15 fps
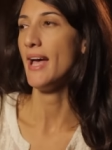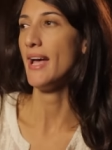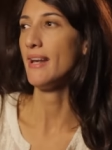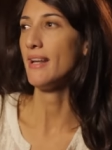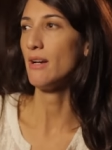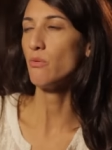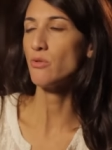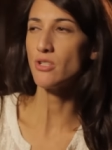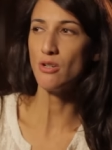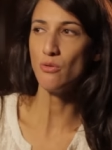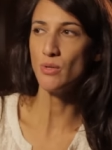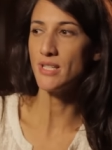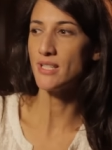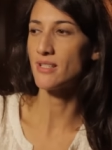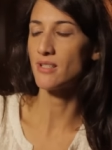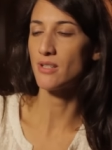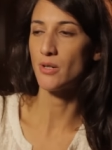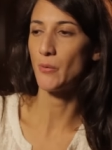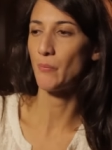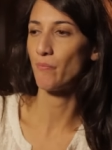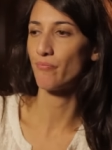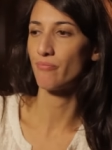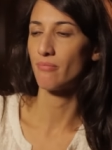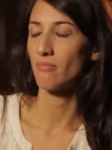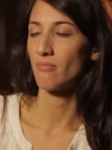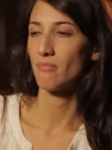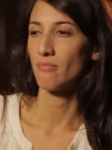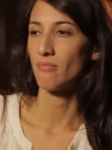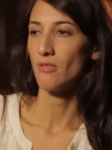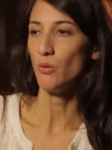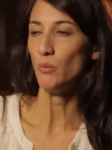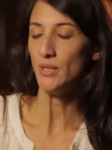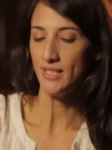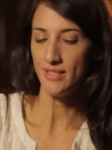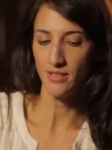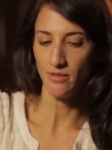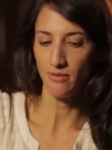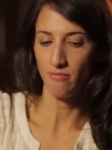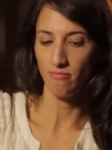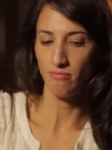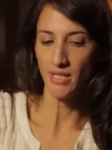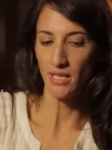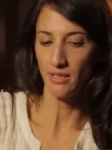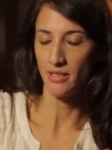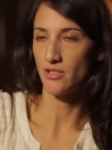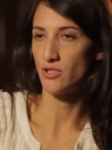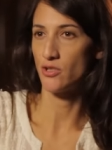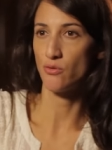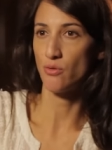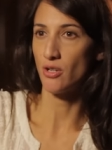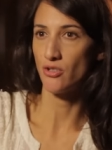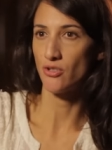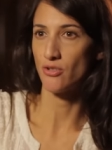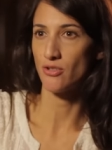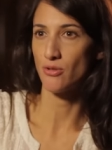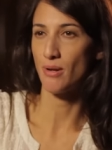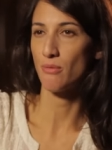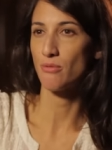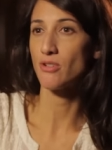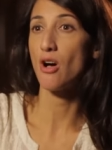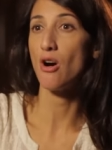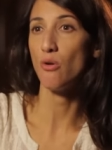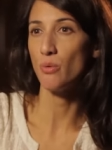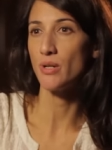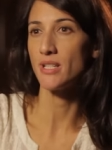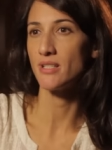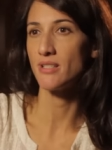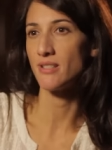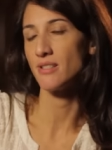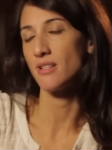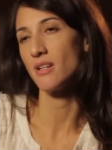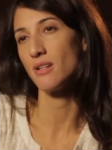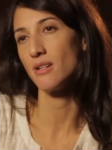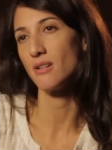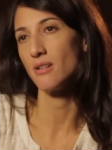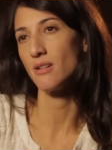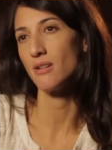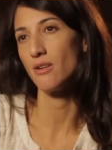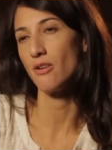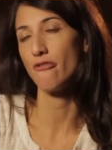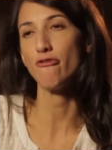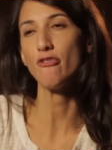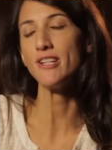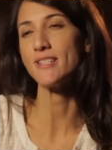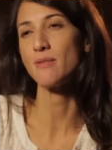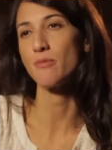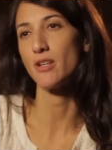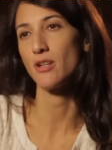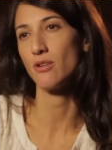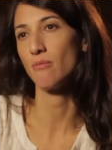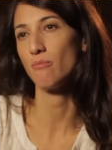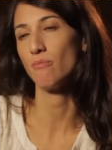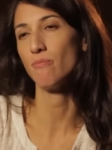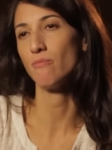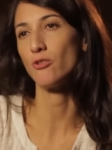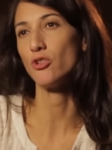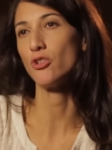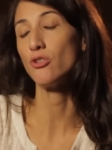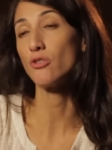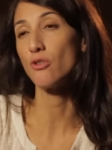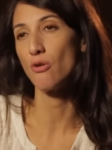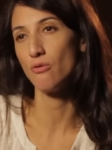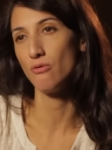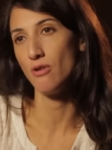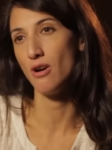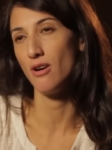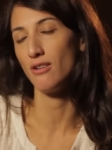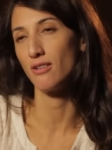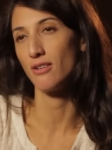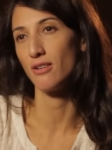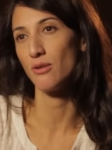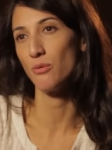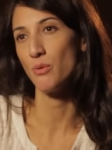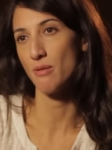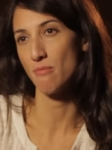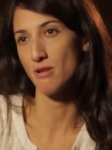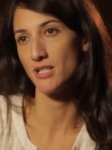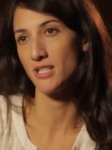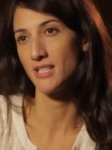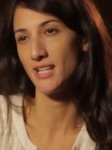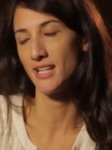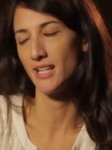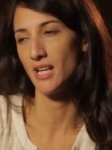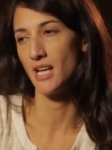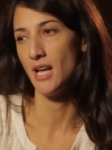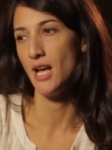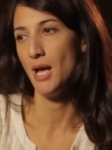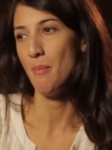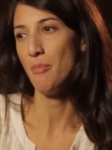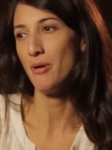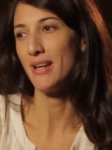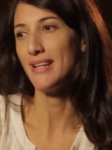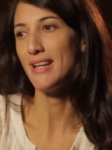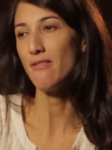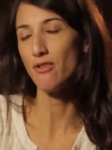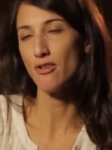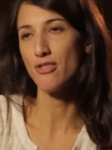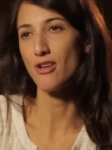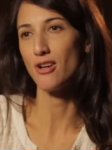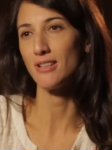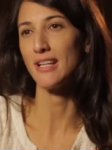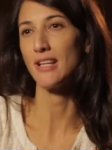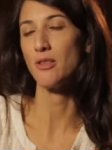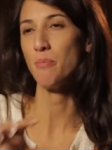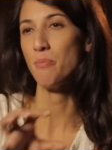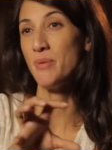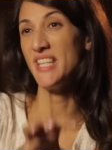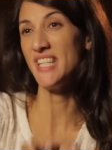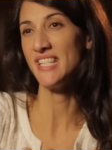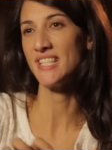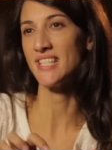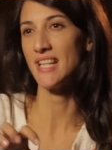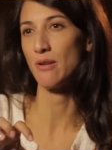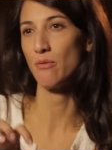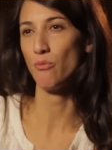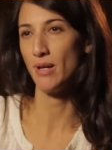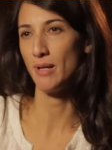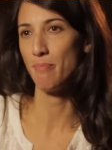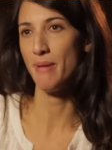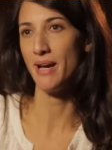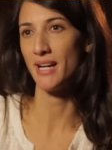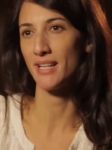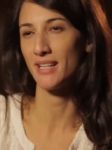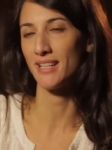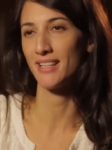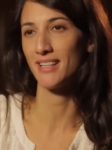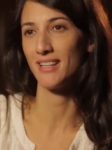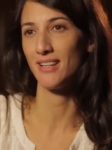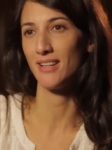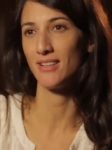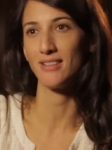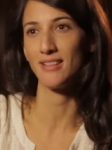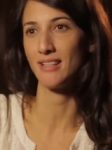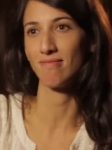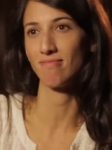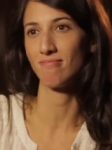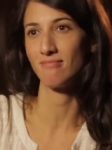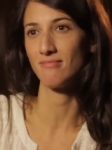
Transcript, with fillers: And I was always, um, well, it's a delicate structure, so I was always uh, afraid something could go wrong with Mustang. But I never thought, like the piece that went back, uh, that